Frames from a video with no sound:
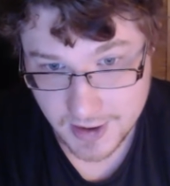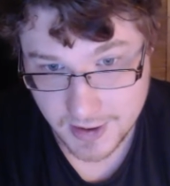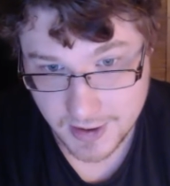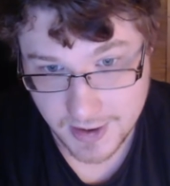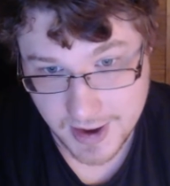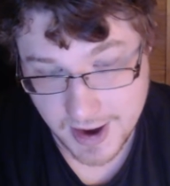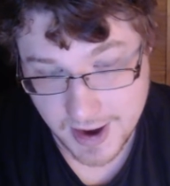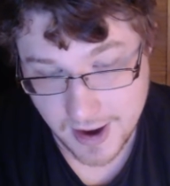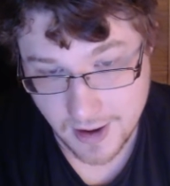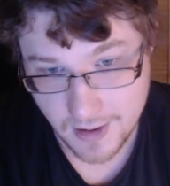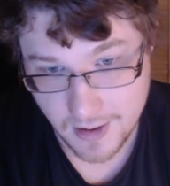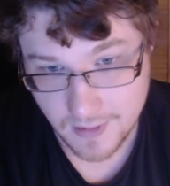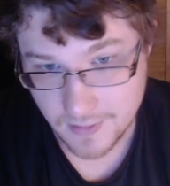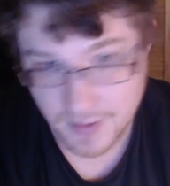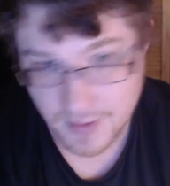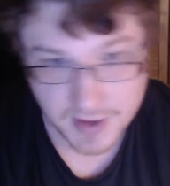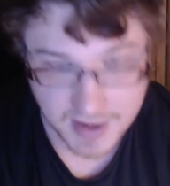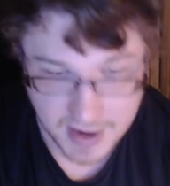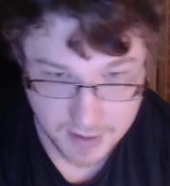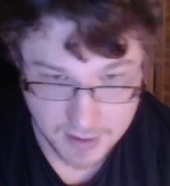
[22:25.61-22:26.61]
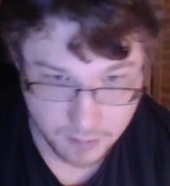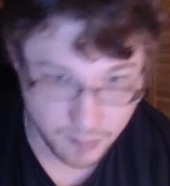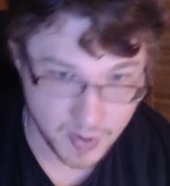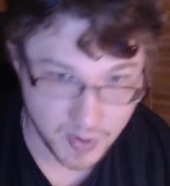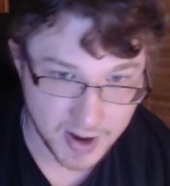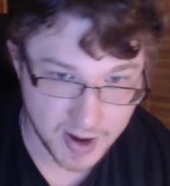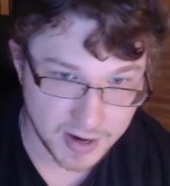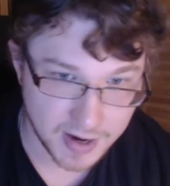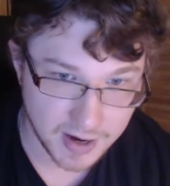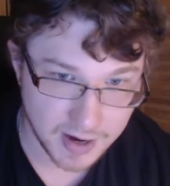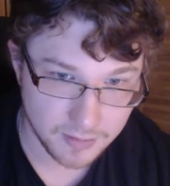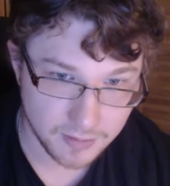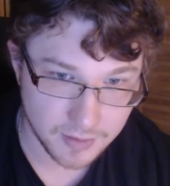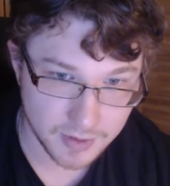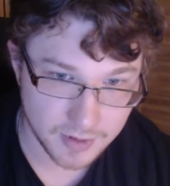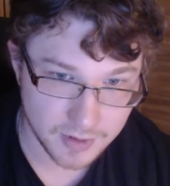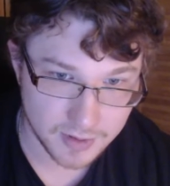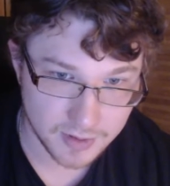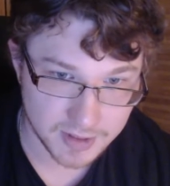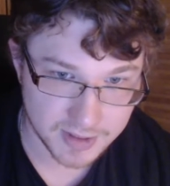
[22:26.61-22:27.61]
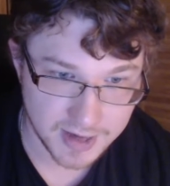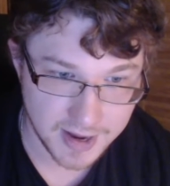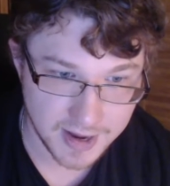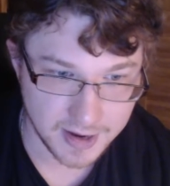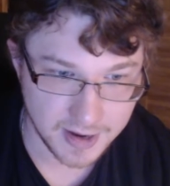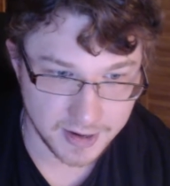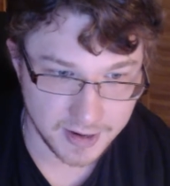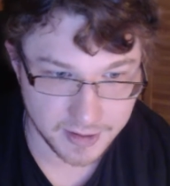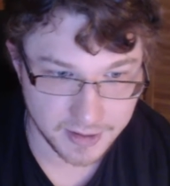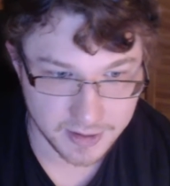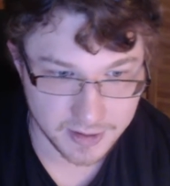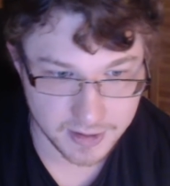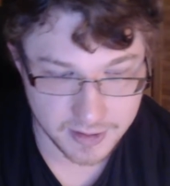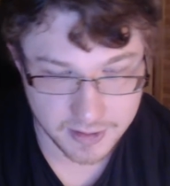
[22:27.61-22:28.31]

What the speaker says: now they can't back up what they're saying.